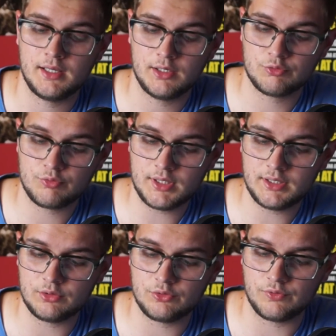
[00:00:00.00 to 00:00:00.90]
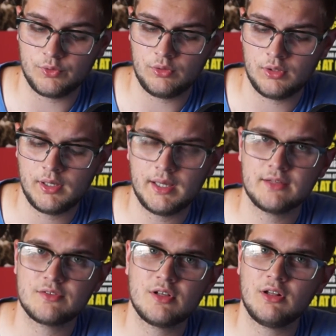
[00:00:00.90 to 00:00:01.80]
It's really useful.
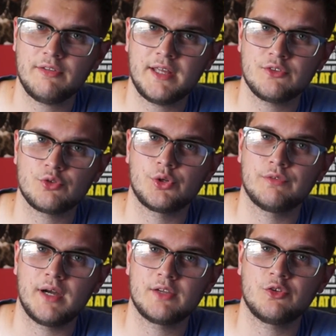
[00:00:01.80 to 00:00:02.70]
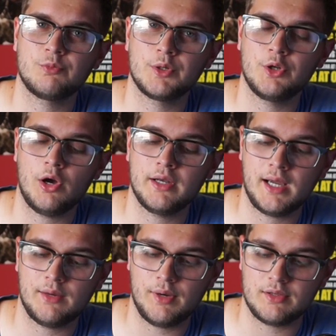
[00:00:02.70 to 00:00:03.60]
It's still on the Android devices, but not on
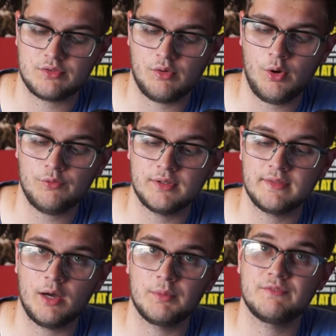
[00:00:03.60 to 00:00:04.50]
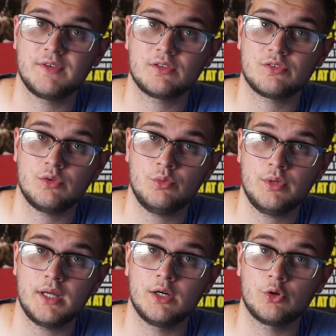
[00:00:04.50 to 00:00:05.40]
iOS, so hopefully that'll be fixed soon
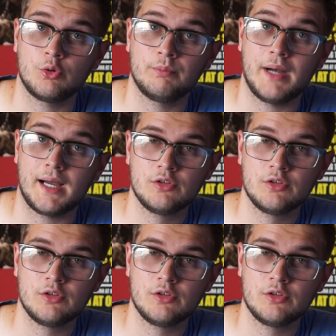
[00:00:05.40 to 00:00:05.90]
and it'll come back.